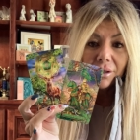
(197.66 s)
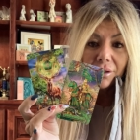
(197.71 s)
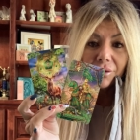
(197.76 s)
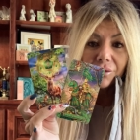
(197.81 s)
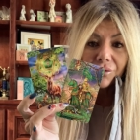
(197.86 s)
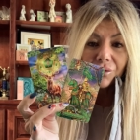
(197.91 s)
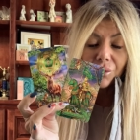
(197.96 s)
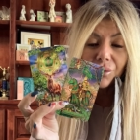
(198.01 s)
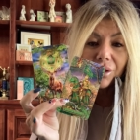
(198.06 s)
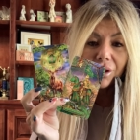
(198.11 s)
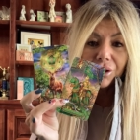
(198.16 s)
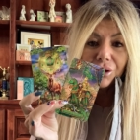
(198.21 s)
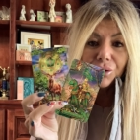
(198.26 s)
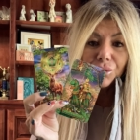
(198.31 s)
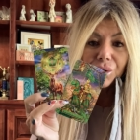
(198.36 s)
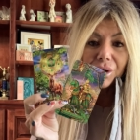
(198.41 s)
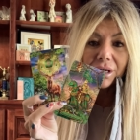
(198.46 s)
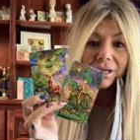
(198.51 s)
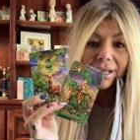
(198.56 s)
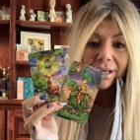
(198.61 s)
so that you
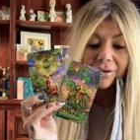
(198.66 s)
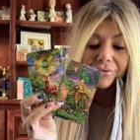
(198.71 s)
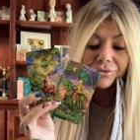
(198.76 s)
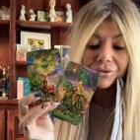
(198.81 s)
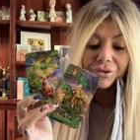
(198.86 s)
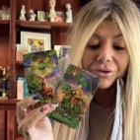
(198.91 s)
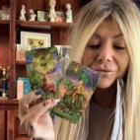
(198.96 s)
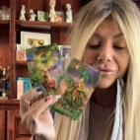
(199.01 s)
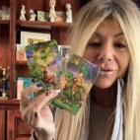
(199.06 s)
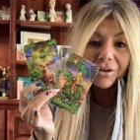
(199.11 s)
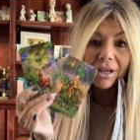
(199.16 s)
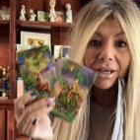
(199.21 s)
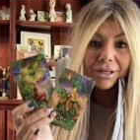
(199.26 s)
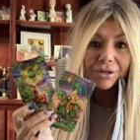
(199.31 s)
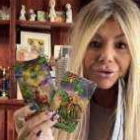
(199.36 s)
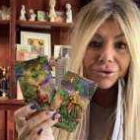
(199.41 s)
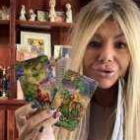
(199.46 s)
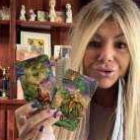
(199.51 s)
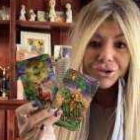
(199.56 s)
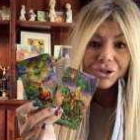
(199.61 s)
can have enough
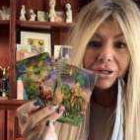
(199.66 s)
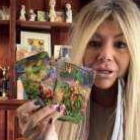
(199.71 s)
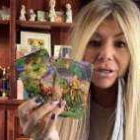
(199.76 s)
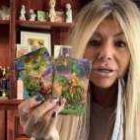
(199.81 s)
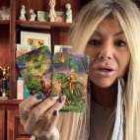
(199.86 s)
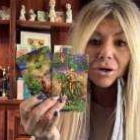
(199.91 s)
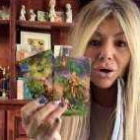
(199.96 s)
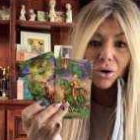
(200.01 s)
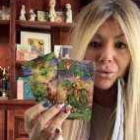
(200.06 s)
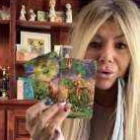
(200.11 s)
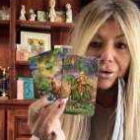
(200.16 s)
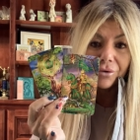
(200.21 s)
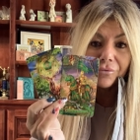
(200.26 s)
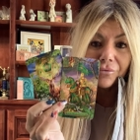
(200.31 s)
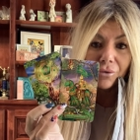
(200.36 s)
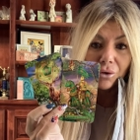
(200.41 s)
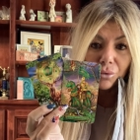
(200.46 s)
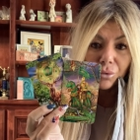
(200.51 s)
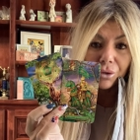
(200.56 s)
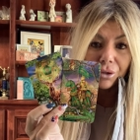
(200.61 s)
energy going
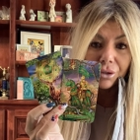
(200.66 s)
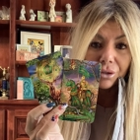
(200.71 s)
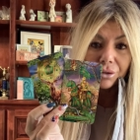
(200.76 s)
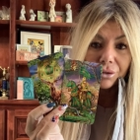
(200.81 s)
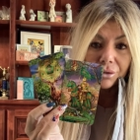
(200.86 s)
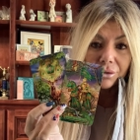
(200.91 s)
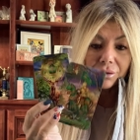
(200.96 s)
forward.